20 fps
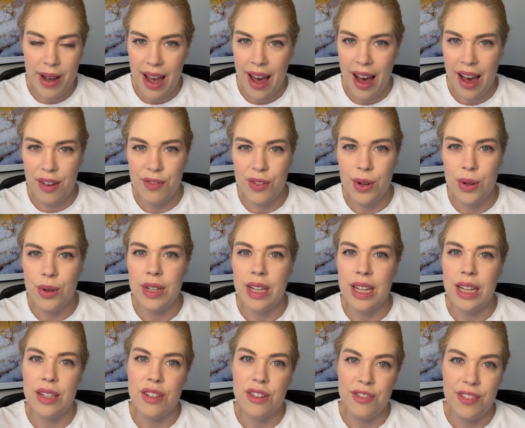iPhone
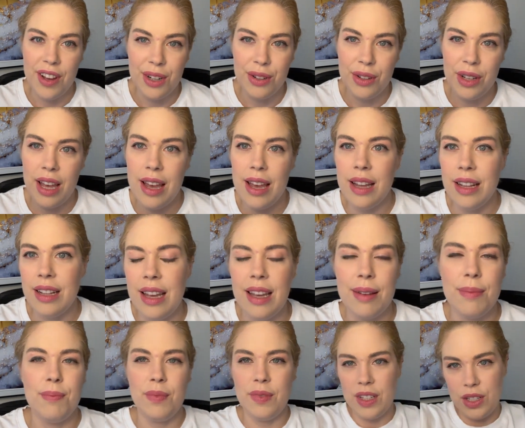into Final Cut and
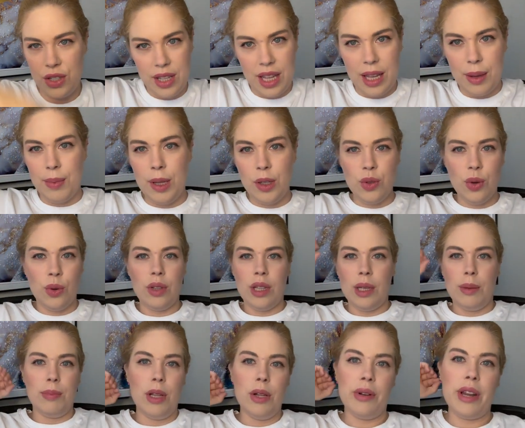it just like be totally
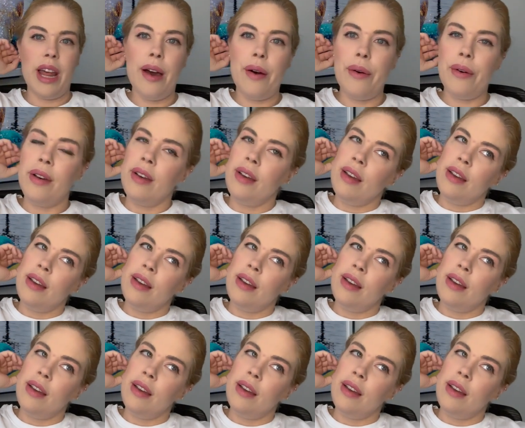blown out.